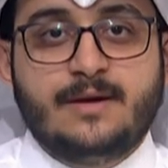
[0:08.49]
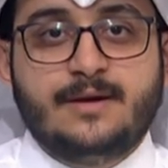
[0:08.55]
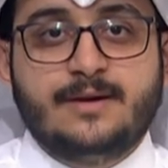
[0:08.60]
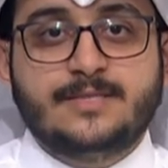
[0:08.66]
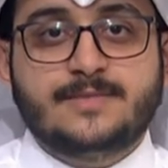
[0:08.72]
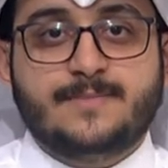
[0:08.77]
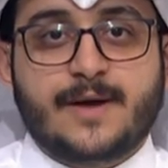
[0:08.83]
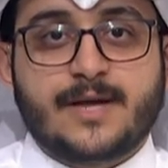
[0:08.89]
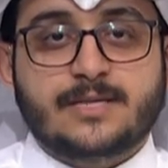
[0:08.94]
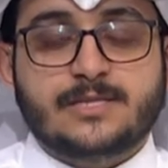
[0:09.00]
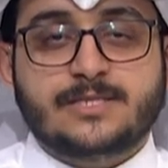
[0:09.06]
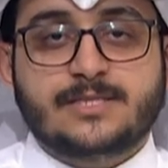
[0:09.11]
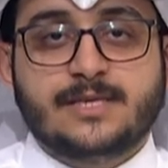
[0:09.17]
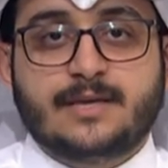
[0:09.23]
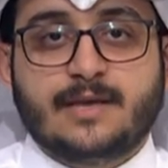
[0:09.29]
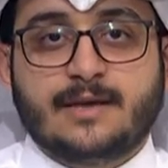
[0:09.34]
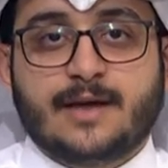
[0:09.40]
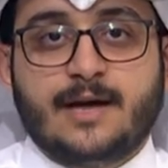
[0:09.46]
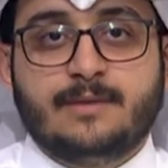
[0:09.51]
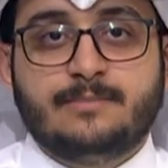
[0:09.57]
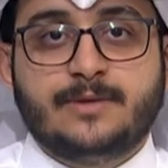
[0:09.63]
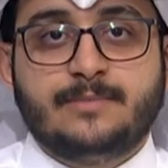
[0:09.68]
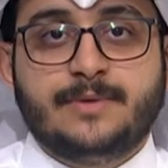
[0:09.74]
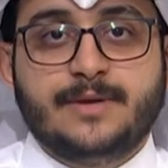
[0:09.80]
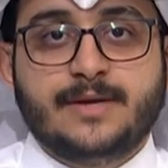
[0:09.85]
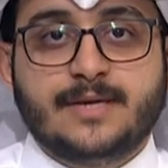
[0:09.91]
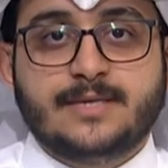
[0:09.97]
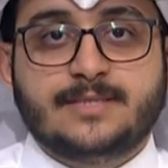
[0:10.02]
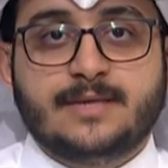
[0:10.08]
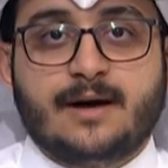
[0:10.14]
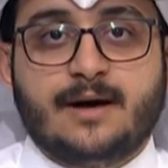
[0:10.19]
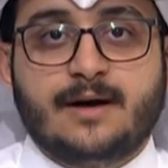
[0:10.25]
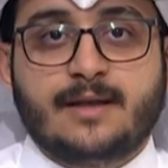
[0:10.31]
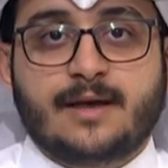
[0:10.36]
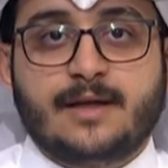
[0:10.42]
His Majesty King Hamad bin
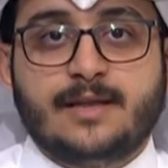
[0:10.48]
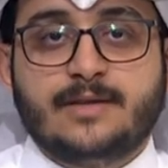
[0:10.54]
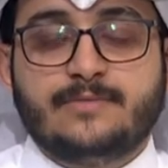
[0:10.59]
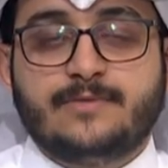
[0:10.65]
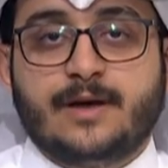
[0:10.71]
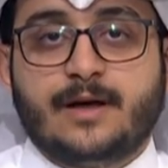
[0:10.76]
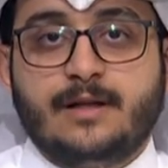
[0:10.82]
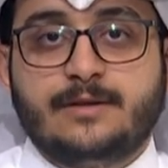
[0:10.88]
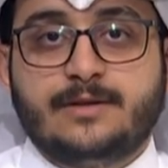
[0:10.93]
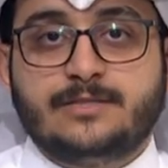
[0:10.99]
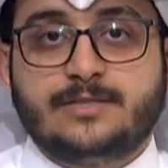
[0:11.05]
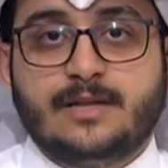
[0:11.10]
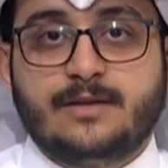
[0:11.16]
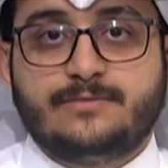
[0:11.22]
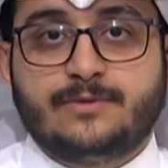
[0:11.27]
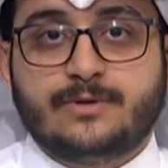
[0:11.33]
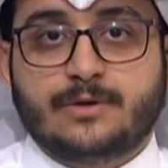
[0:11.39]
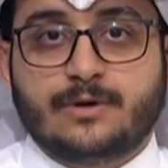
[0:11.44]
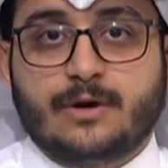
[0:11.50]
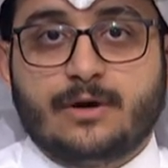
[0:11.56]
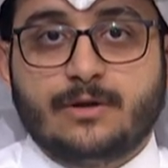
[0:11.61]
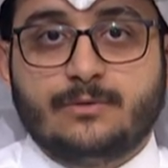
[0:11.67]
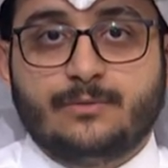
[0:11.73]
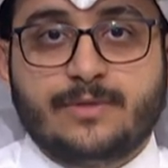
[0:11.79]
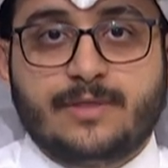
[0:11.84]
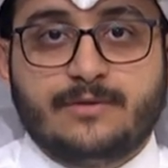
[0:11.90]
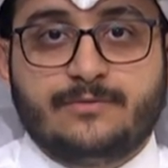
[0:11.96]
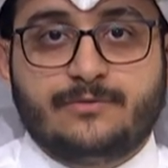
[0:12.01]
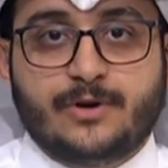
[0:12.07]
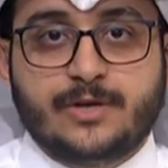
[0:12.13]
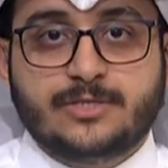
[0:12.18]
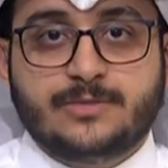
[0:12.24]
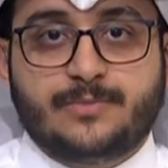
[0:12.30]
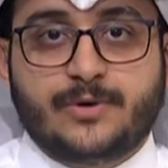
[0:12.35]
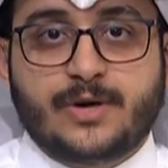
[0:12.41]
Isa Al Khalifa held a telephone call with the
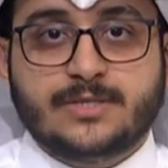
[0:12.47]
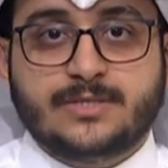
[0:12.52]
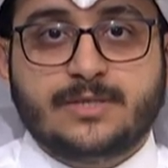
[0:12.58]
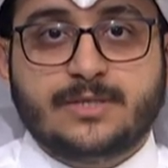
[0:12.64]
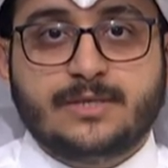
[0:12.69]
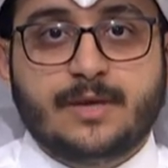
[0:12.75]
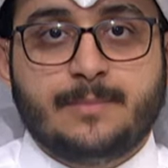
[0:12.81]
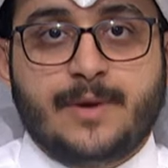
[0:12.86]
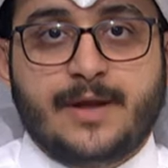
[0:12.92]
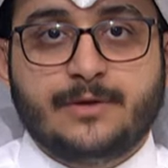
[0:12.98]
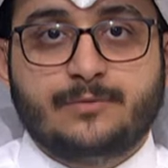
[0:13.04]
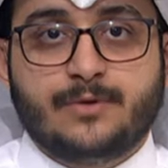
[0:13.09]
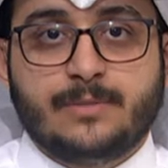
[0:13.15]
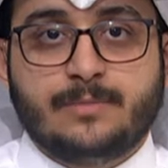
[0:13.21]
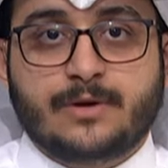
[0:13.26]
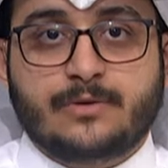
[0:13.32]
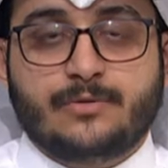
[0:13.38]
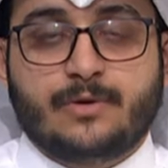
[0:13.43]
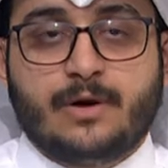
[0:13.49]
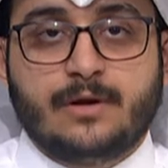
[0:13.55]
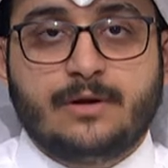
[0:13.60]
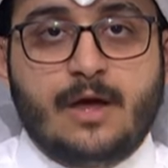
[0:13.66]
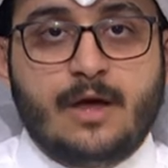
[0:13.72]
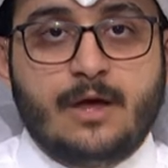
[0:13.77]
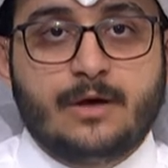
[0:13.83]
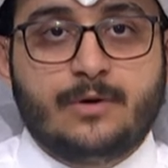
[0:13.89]
French President Emmanuel Macron,